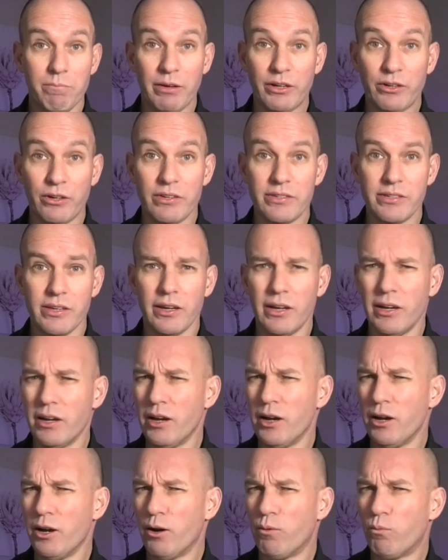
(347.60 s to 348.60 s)
Because
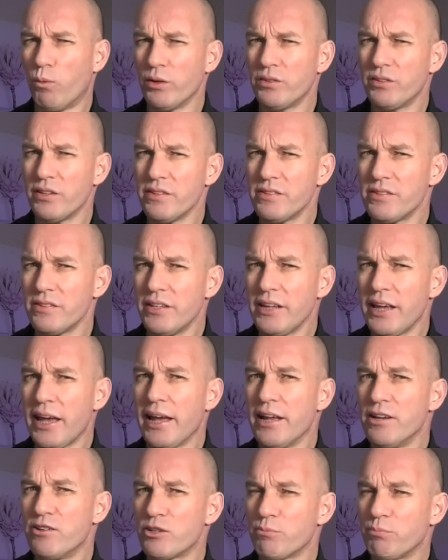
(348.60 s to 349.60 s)
what does the
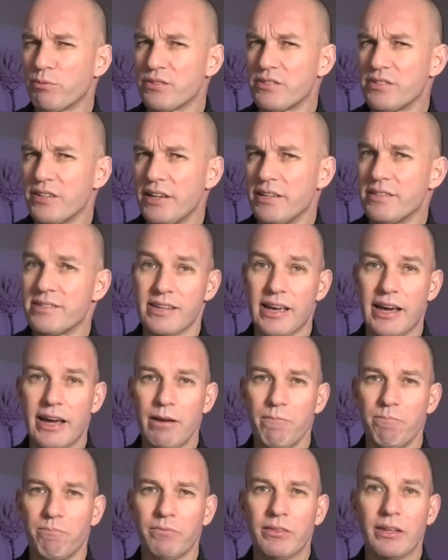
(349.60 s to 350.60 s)
NCCC
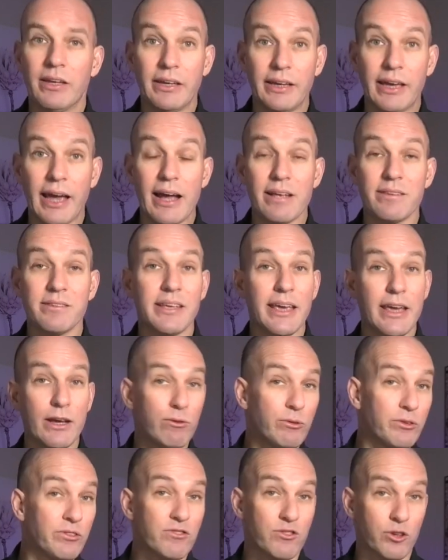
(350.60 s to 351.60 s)
say? Gas
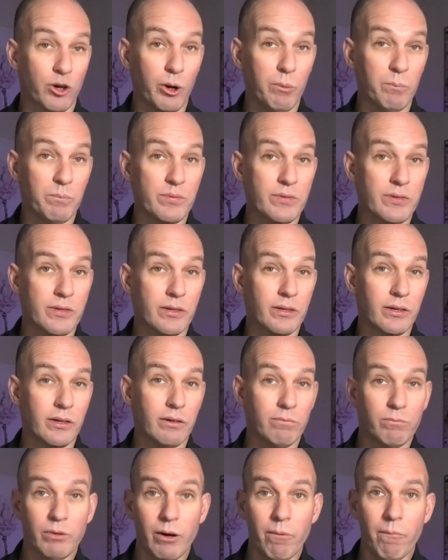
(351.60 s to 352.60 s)
equals jobs?
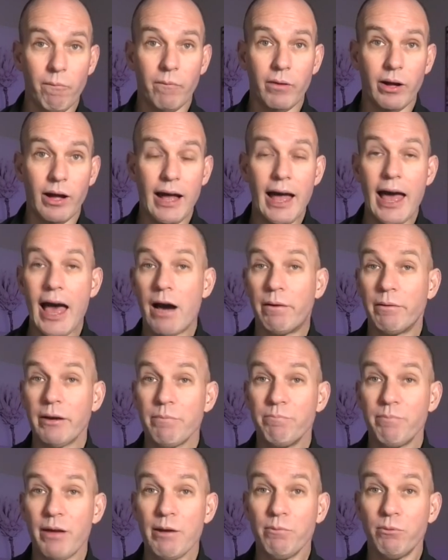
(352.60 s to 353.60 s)
Well, how many
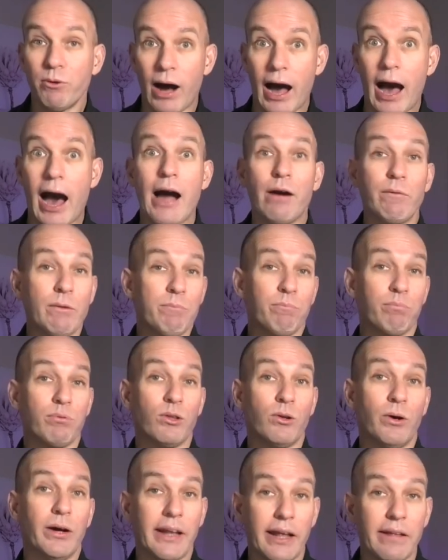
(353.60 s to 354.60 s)
people are
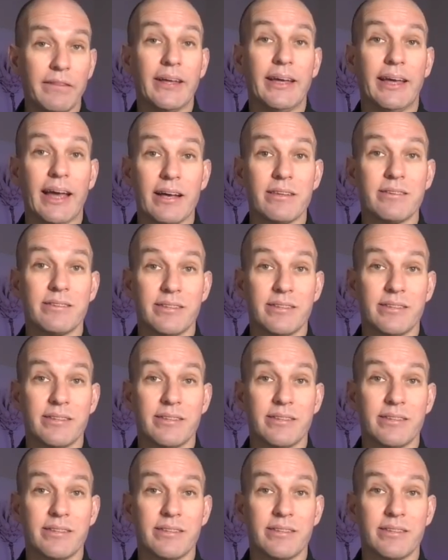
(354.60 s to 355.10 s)
employed in the gas